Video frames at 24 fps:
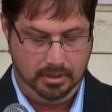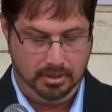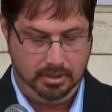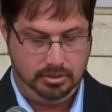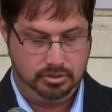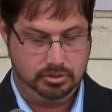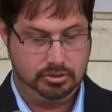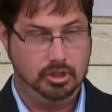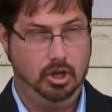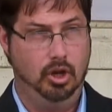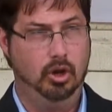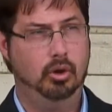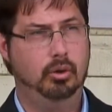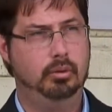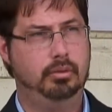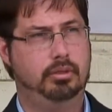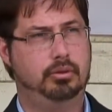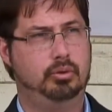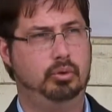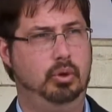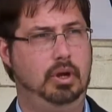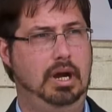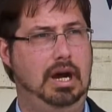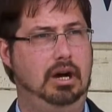So
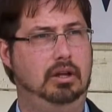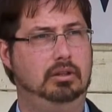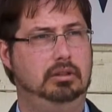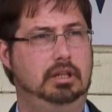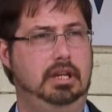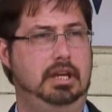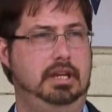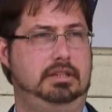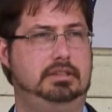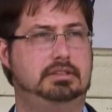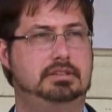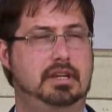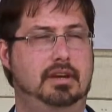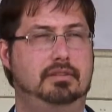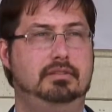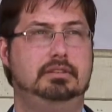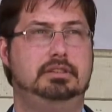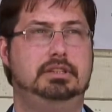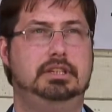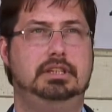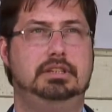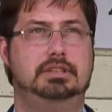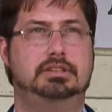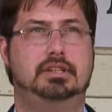throughout late
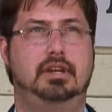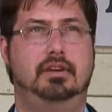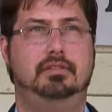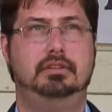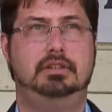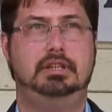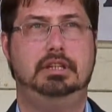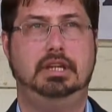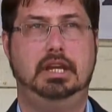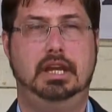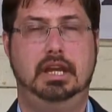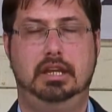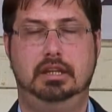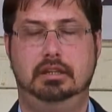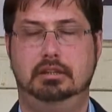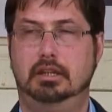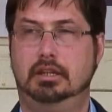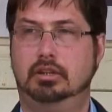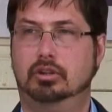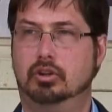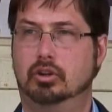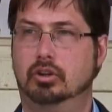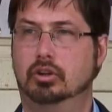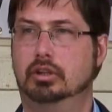1778
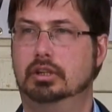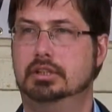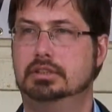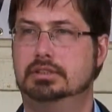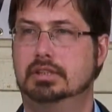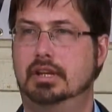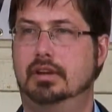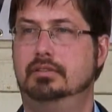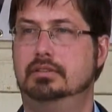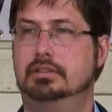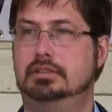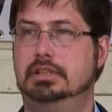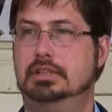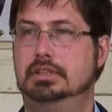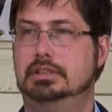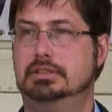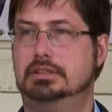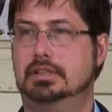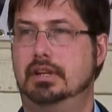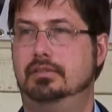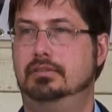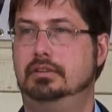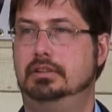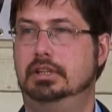and early
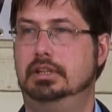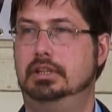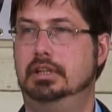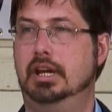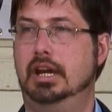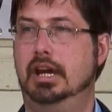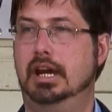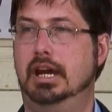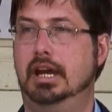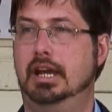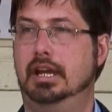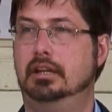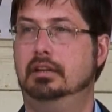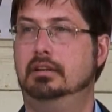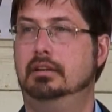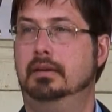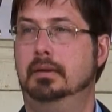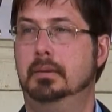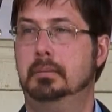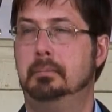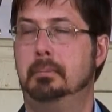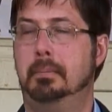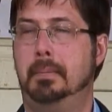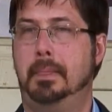1779,
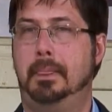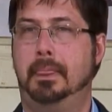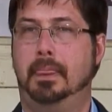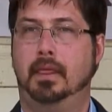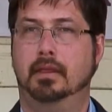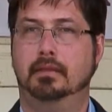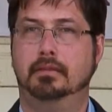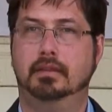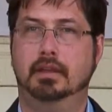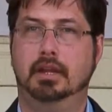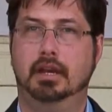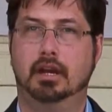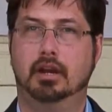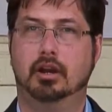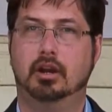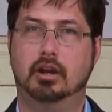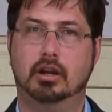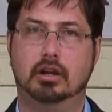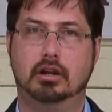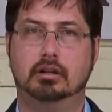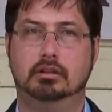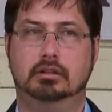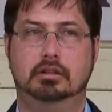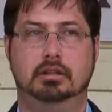
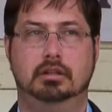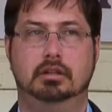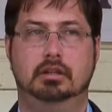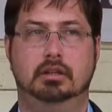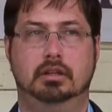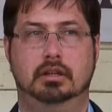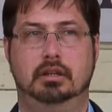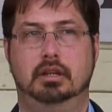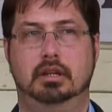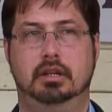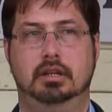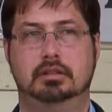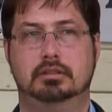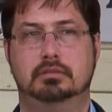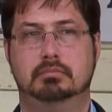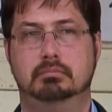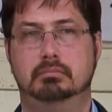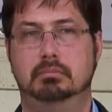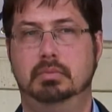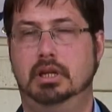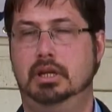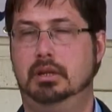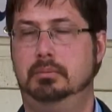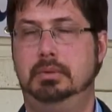there is
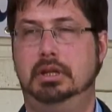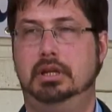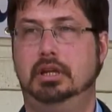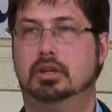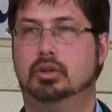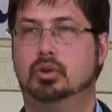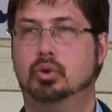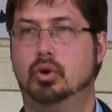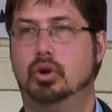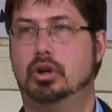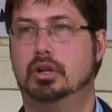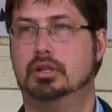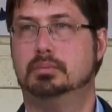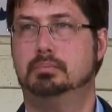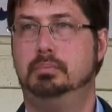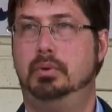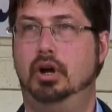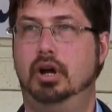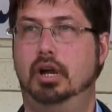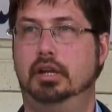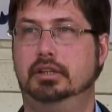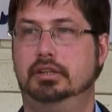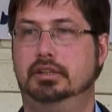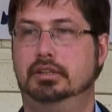many
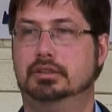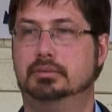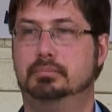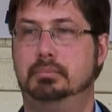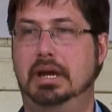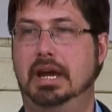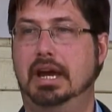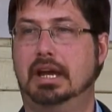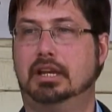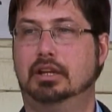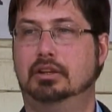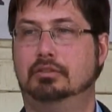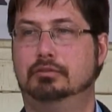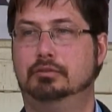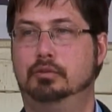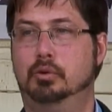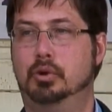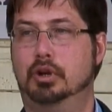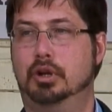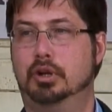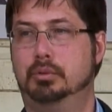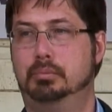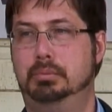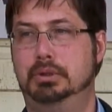correspondence back and
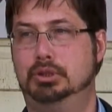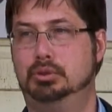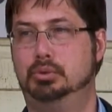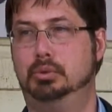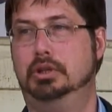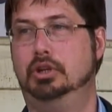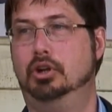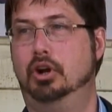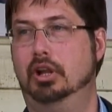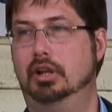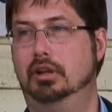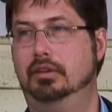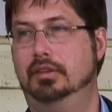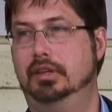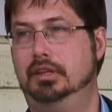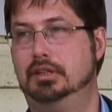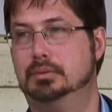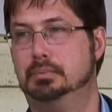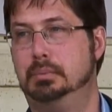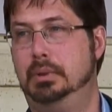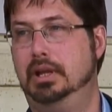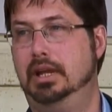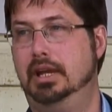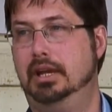forth between all of these
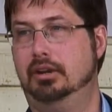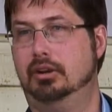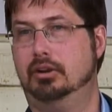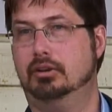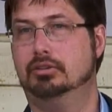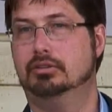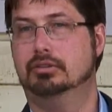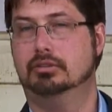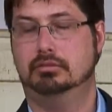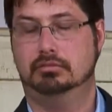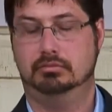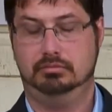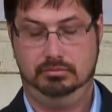players